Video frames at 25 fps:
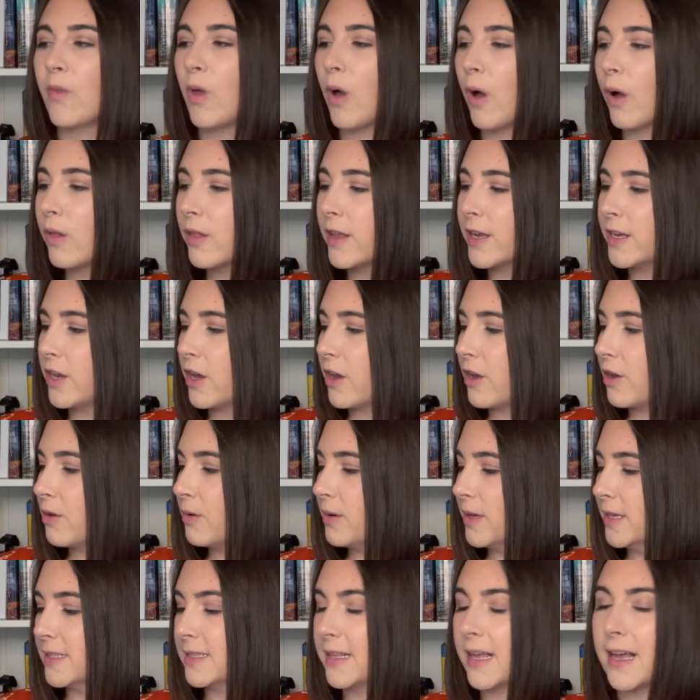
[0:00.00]
All I know
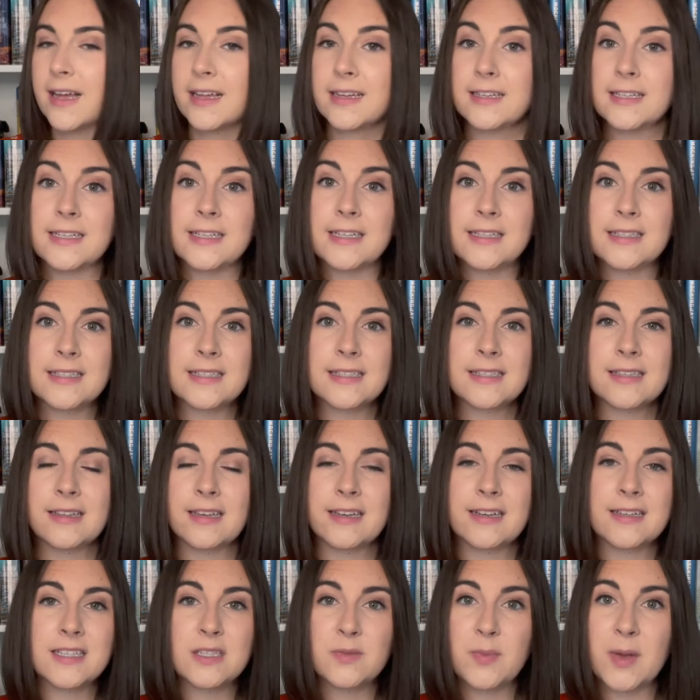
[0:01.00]
is that it's
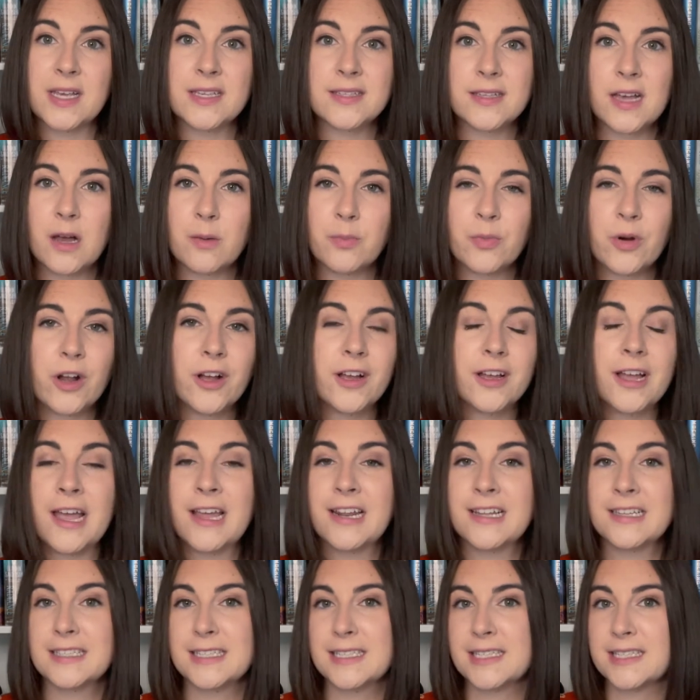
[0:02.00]
like a space opera
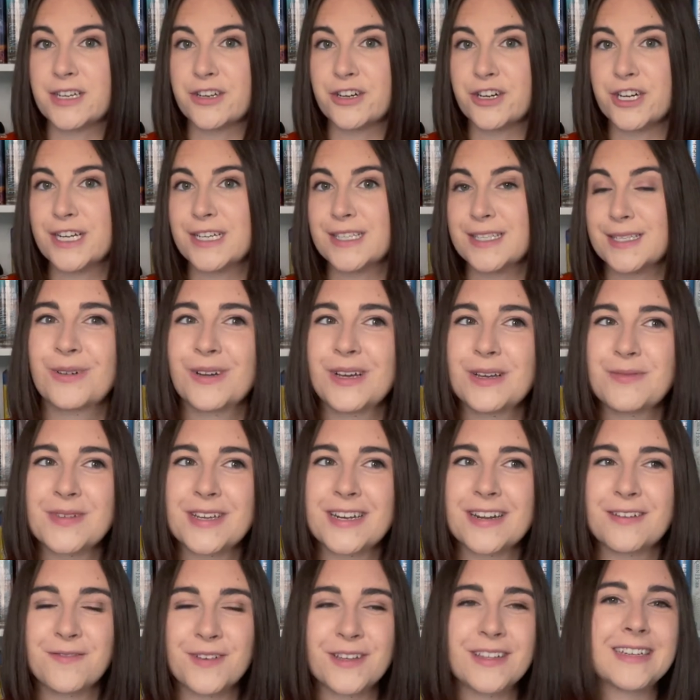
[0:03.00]
and it's a series. I
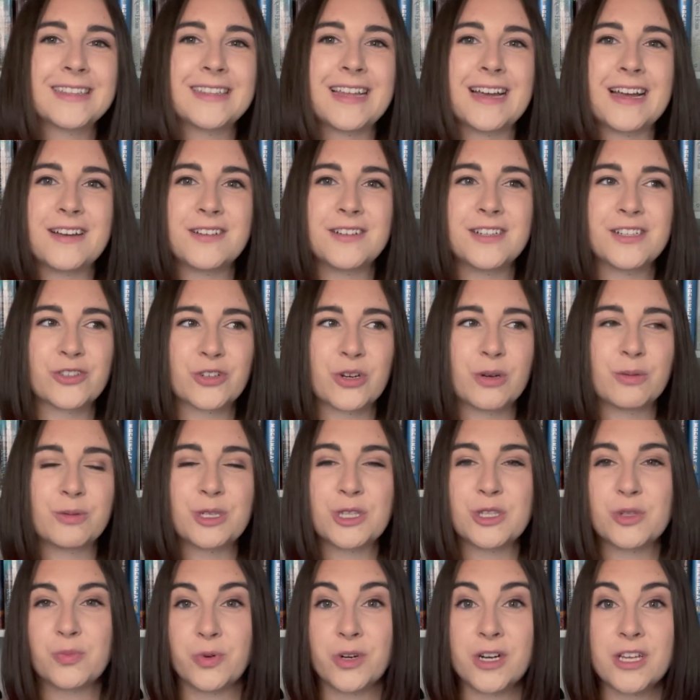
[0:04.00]
mean, I feel like that
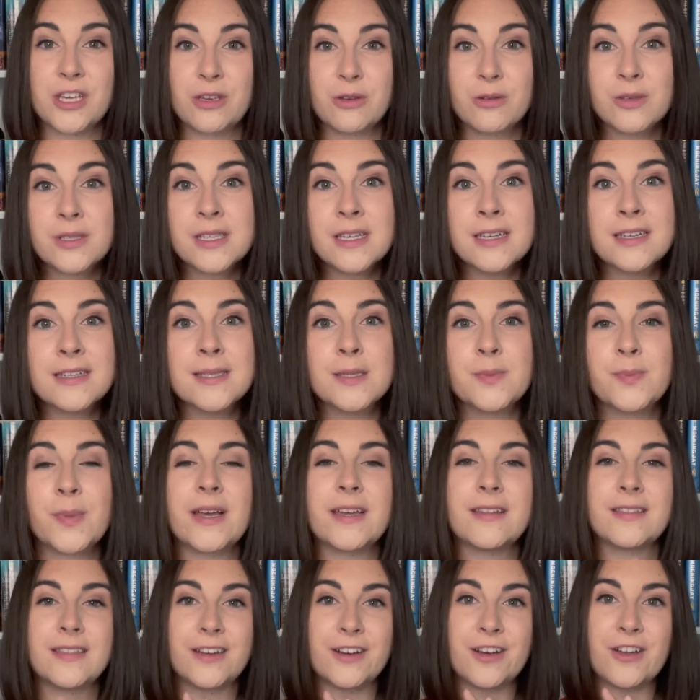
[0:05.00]
description's pretty useless,
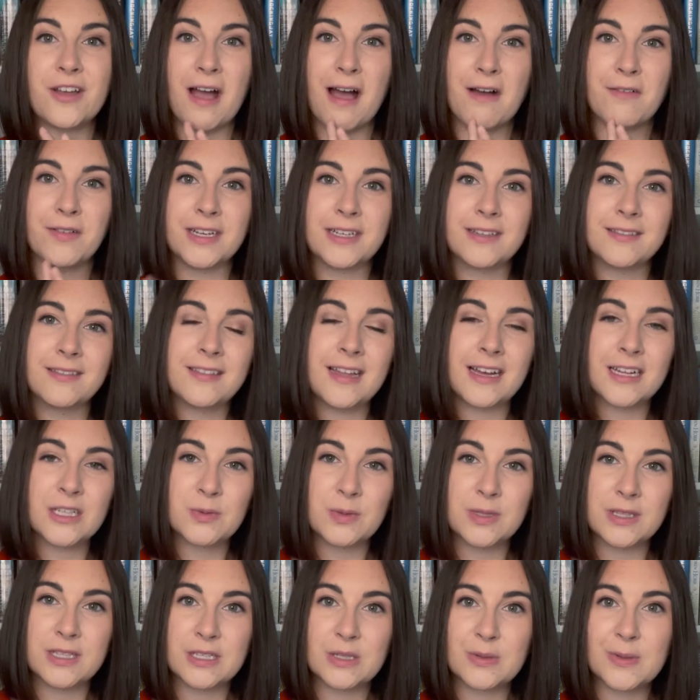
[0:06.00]
but there you have it. That's
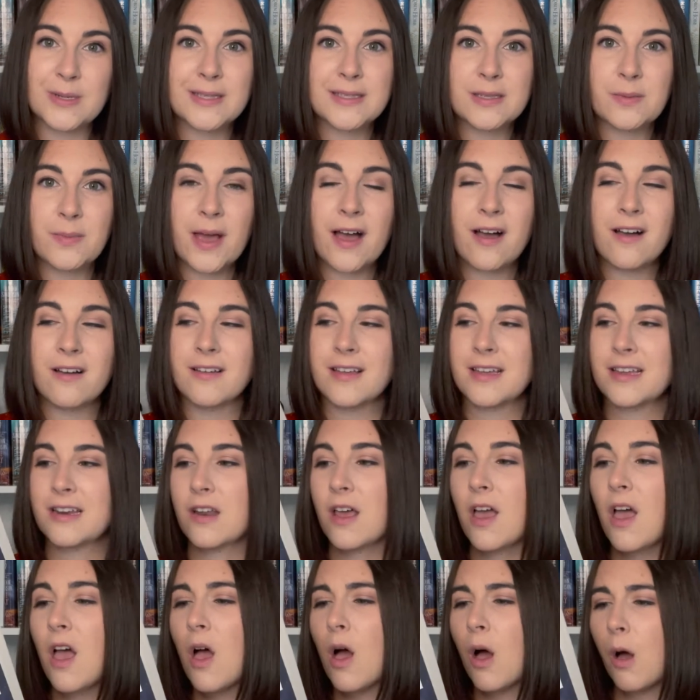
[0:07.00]
what this one's about,
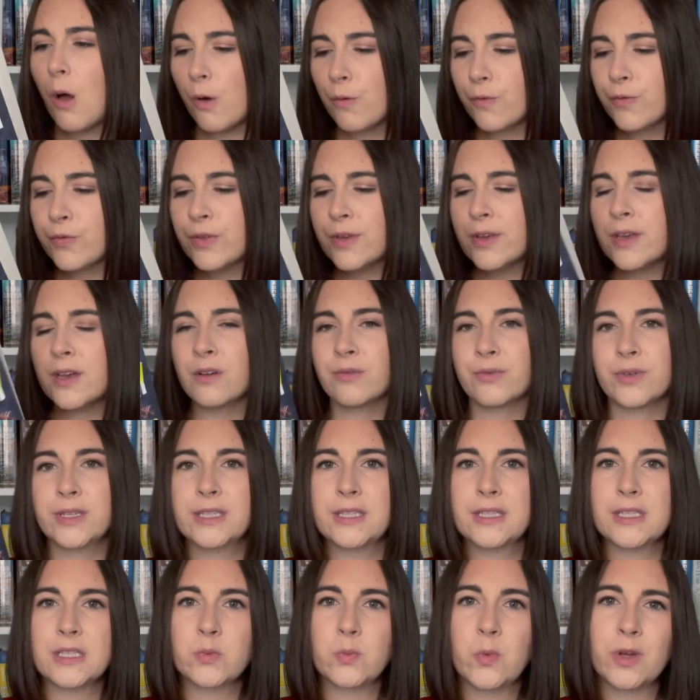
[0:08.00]
and hopefully I'll read
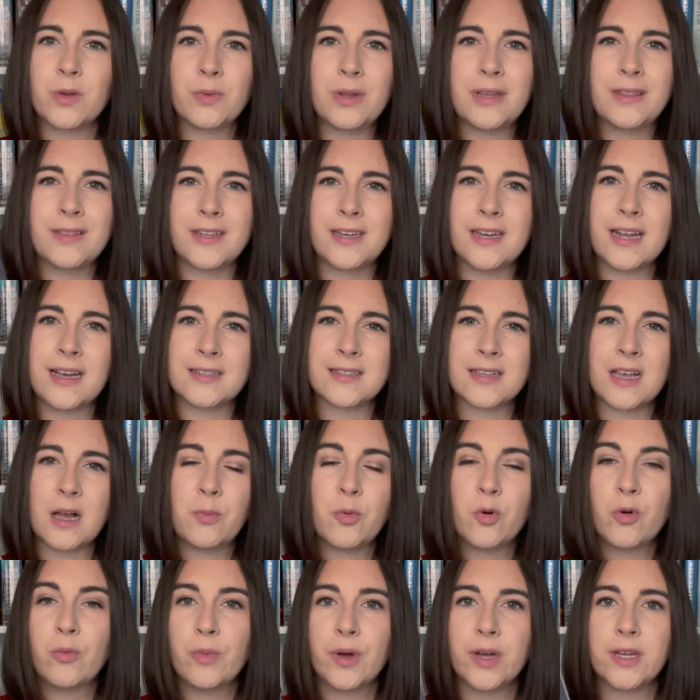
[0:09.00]
this one in the next
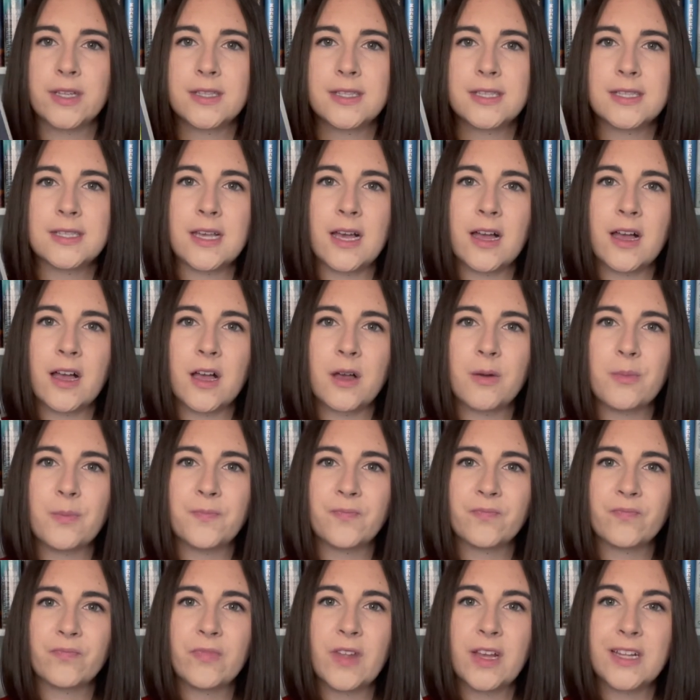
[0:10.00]
couple months
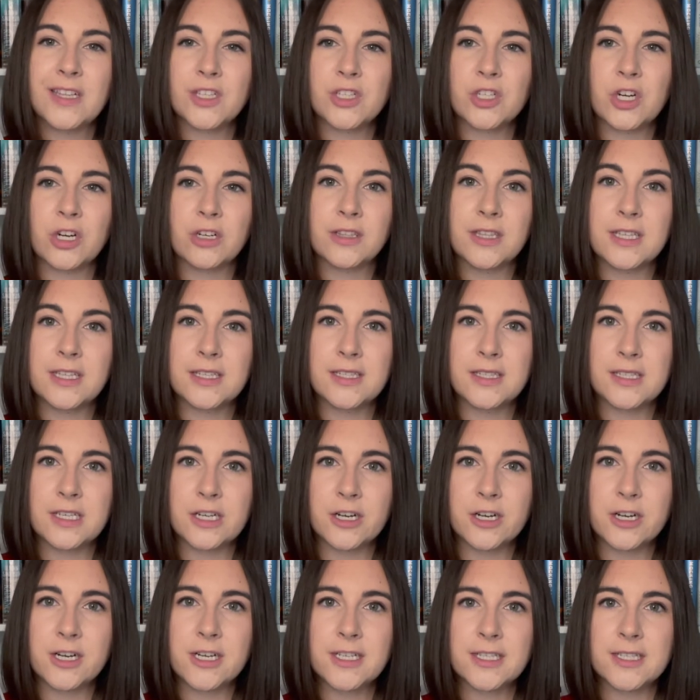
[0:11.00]
and start this
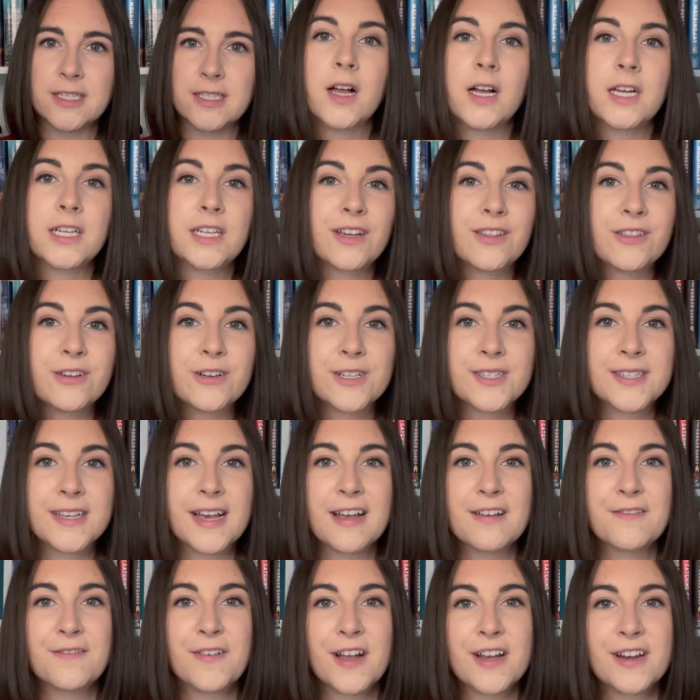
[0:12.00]
series. Another
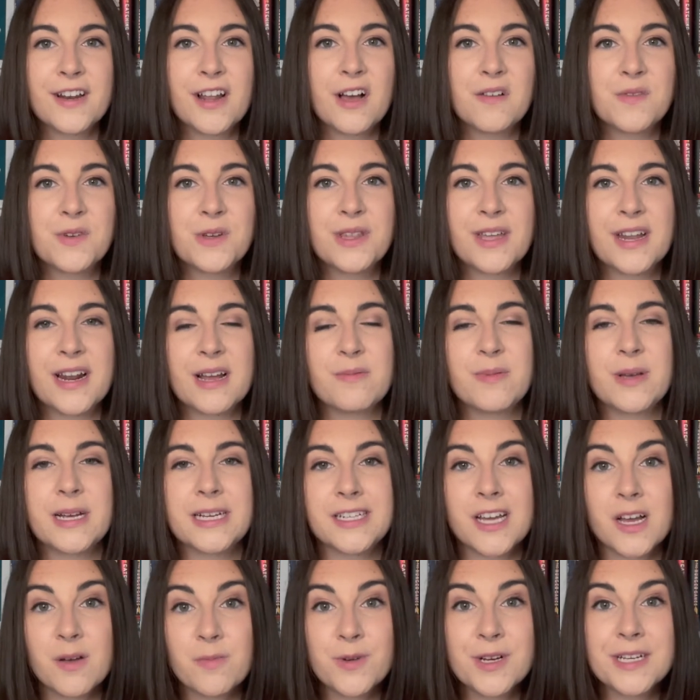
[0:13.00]
sci-fi novel that I
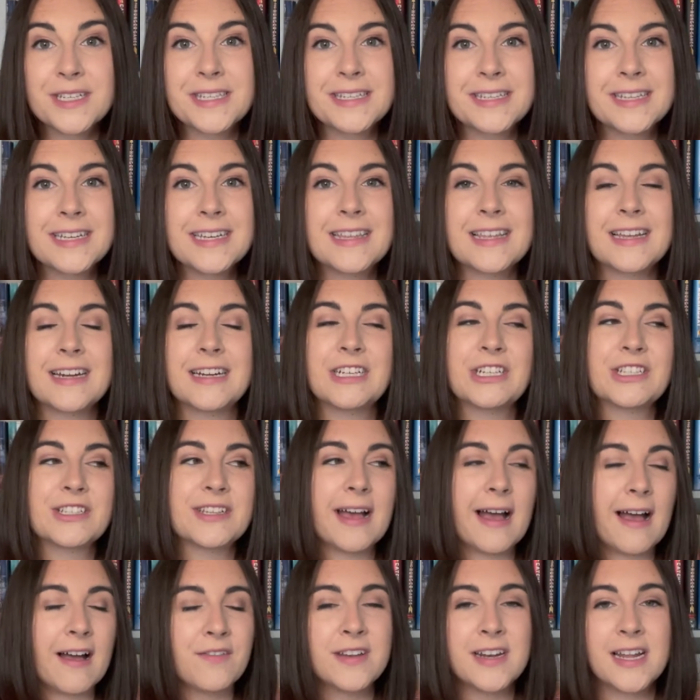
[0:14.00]
picked up recently that I just
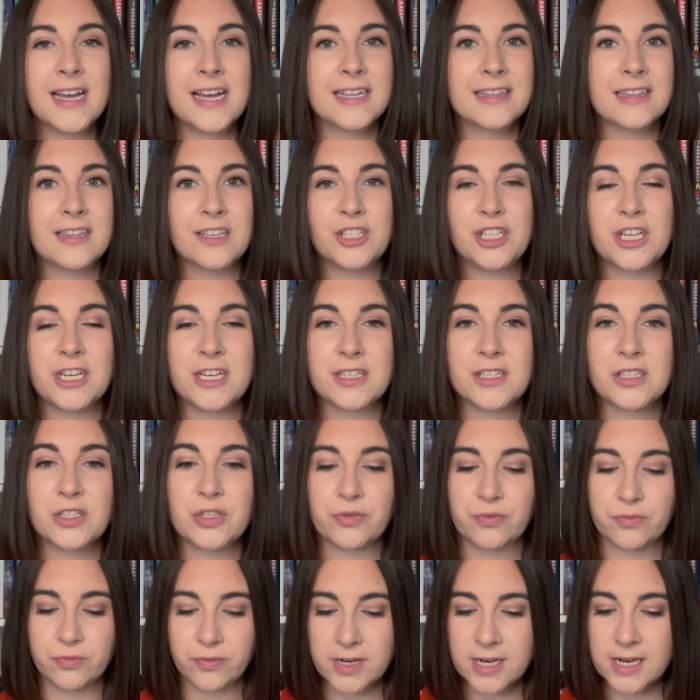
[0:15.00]
haven't had the chance
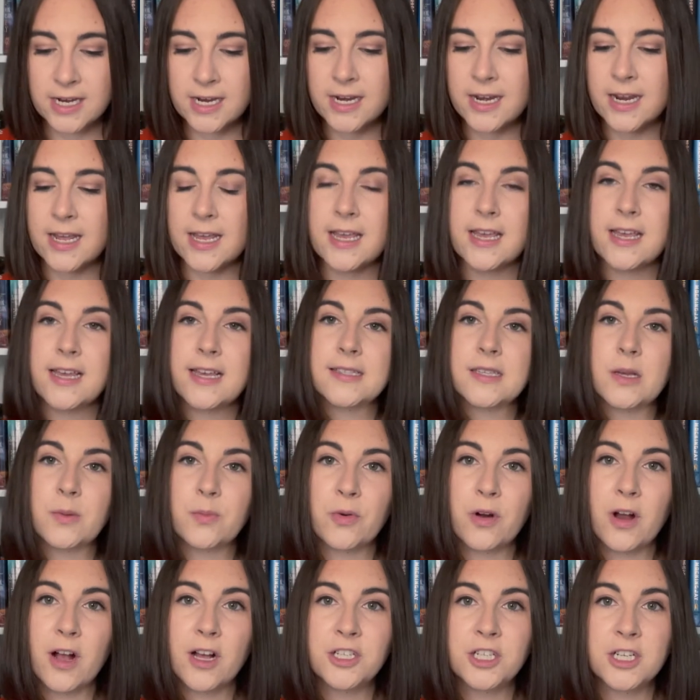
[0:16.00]
to read is
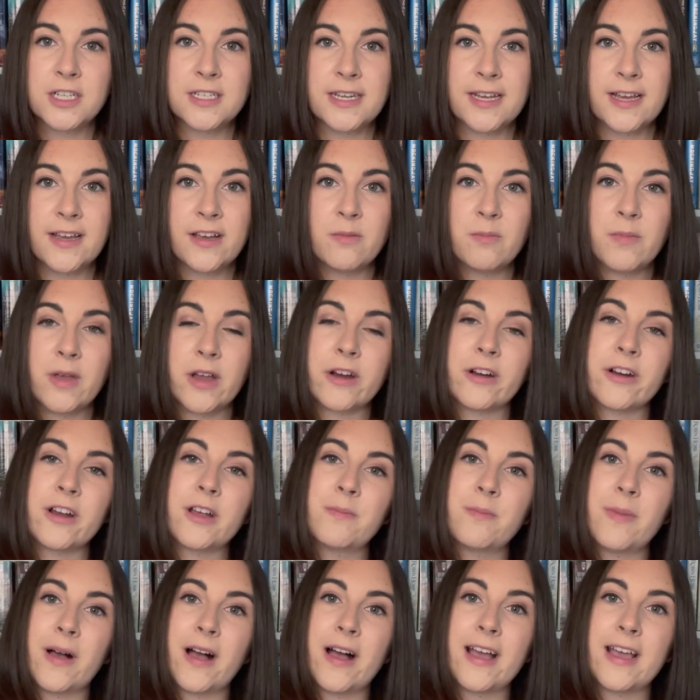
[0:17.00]
Project Hail Mary
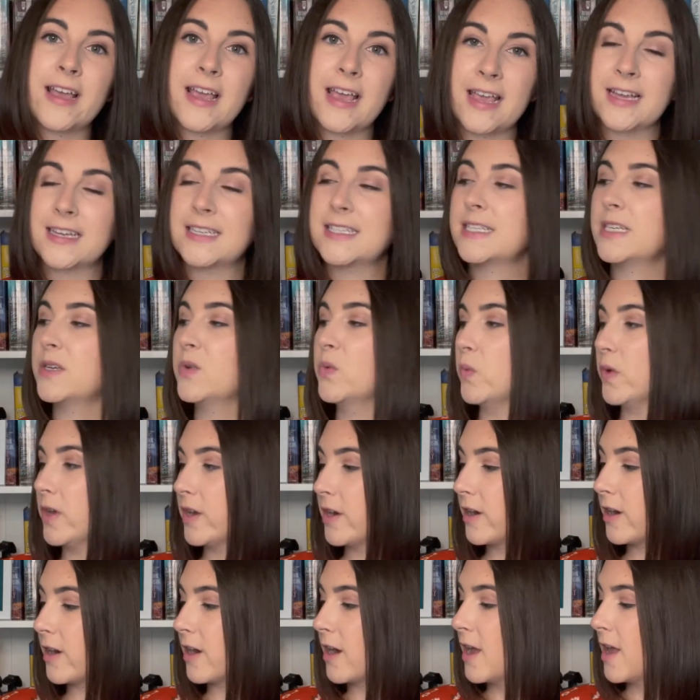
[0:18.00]
by Andy
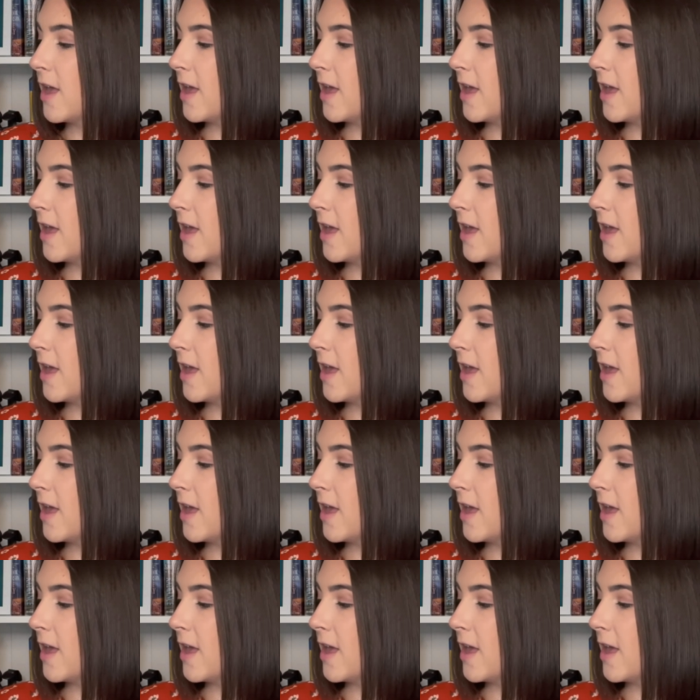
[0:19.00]
Weir.